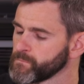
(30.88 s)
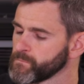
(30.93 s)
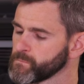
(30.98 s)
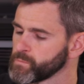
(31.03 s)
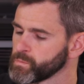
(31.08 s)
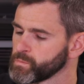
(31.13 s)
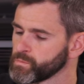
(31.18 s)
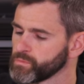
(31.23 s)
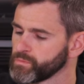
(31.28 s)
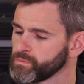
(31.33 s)

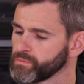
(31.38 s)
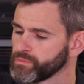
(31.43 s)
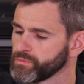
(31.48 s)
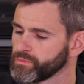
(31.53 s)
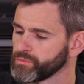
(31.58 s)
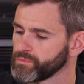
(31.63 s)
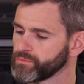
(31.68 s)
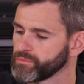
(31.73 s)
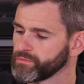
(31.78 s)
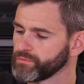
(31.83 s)

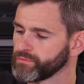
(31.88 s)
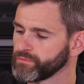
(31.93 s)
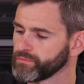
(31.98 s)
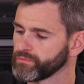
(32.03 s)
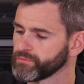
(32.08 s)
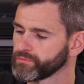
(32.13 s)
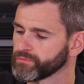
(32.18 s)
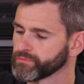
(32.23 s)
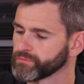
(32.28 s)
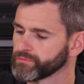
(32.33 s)

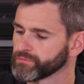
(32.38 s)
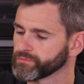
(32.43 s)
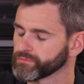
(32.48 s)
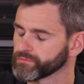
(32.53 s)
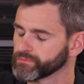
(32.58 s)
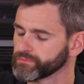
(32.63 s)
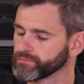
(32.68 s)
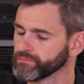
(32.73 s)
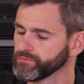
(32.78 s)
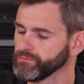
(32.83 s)

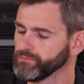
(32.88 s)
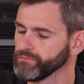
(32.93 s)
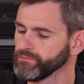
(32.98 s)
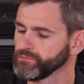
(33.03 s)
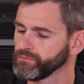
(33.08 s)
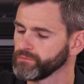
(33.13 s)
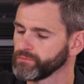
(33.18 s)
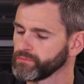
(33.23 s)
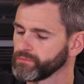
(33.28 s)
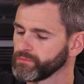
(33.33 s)

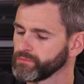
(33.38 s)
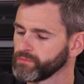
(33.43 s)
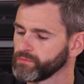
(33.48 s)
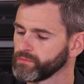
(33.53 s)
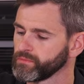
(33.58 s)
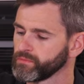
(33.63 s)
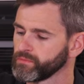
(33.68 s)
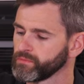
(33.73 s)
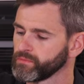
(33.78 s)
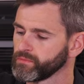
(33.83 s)

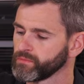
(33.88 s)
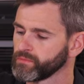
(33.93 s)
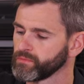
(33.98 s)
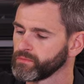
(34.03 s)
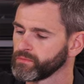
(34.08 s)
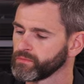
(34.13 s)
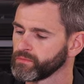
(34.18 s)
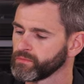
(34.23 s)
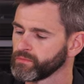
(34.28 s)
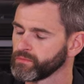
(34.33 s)

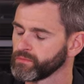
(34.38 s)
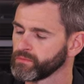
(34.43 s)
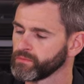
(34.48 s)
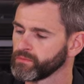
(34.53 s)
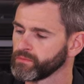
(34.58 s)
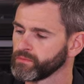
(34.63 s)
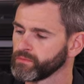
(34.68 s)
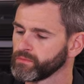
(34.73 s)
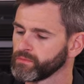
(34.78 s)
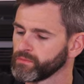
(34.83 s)

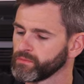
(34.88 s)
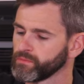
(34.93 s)
[no speech]